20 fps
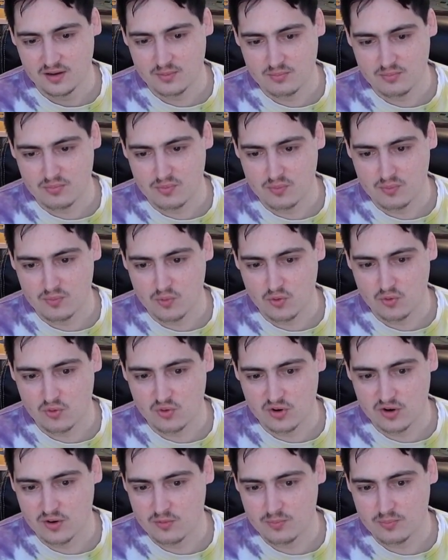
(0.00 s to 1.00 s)

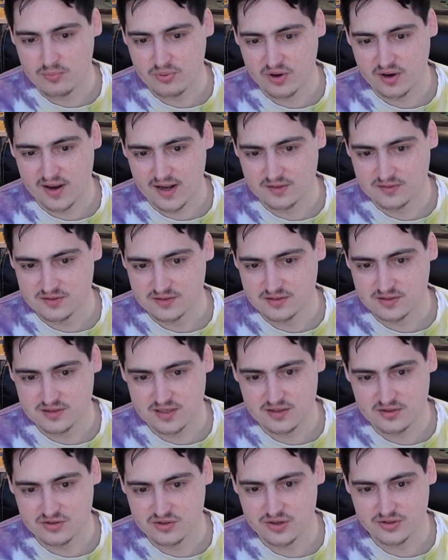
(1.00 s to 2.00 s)
more pronounced,
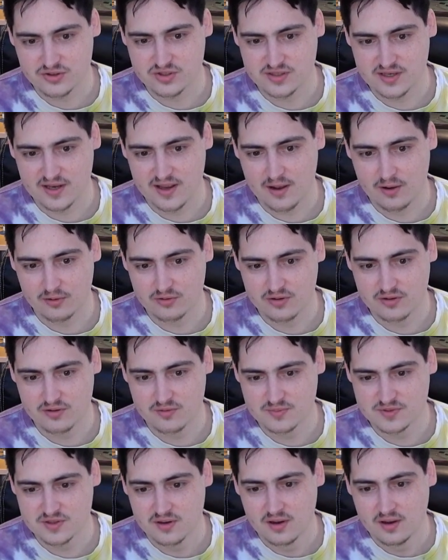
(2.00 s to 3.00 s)
data structures and
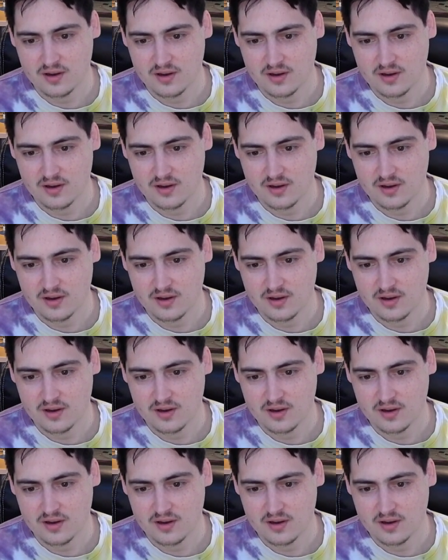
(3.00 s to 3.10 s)
algorithms.